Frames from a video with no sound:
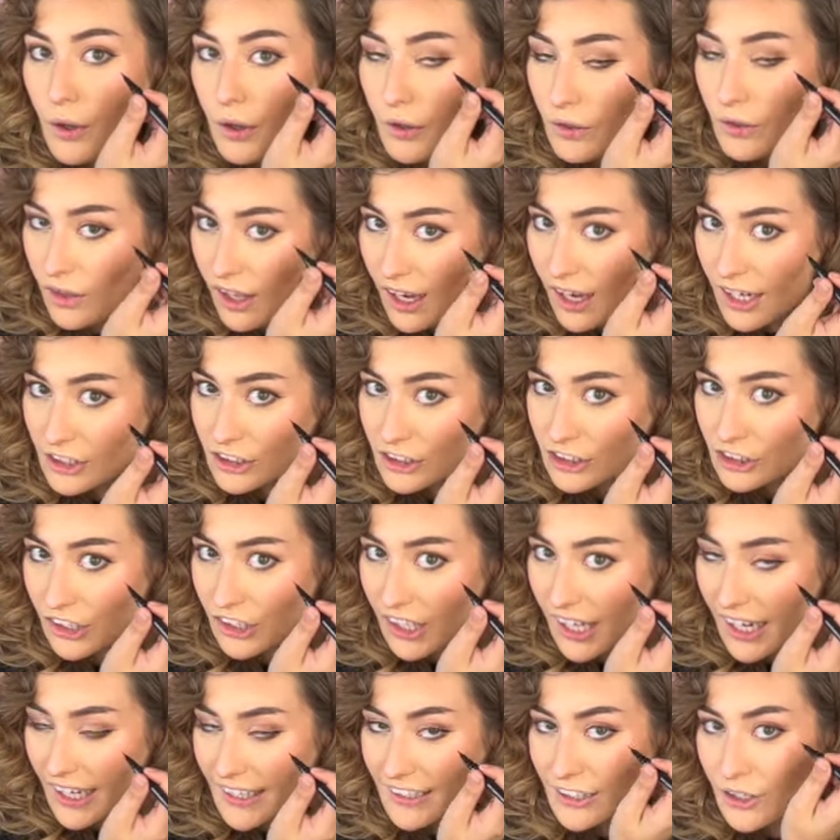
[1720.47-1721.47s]
lash
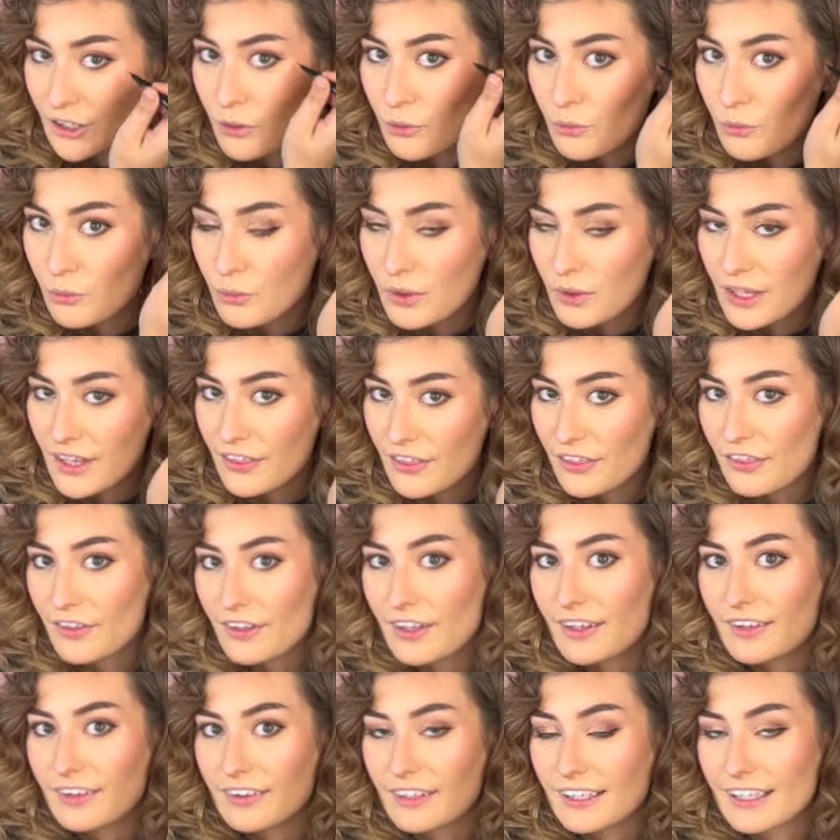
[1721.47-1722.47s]
line with
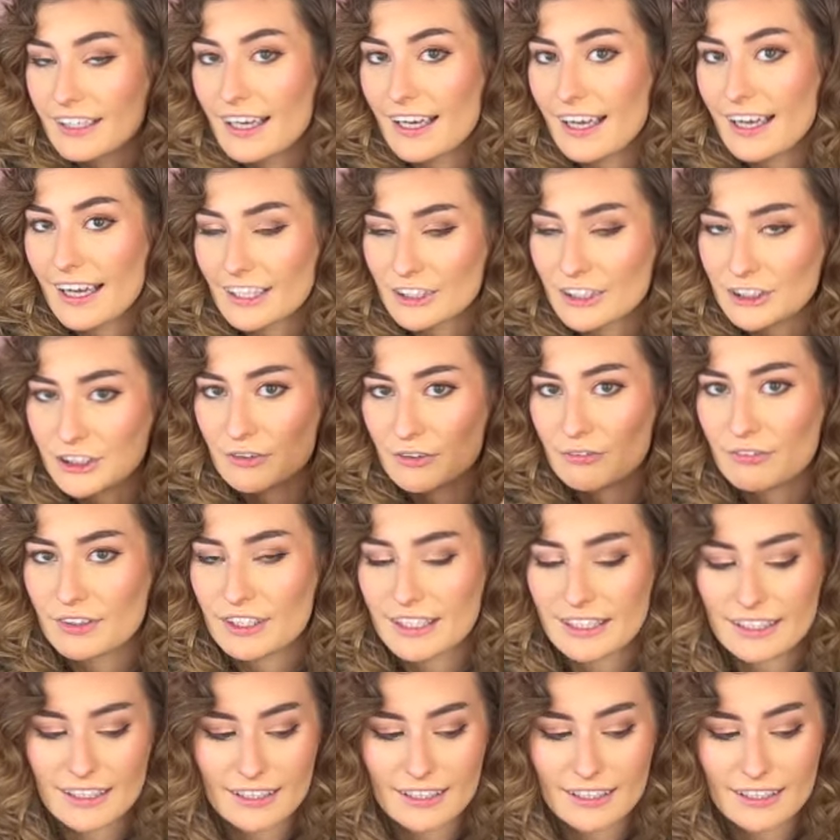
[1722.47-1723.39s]
the edge of the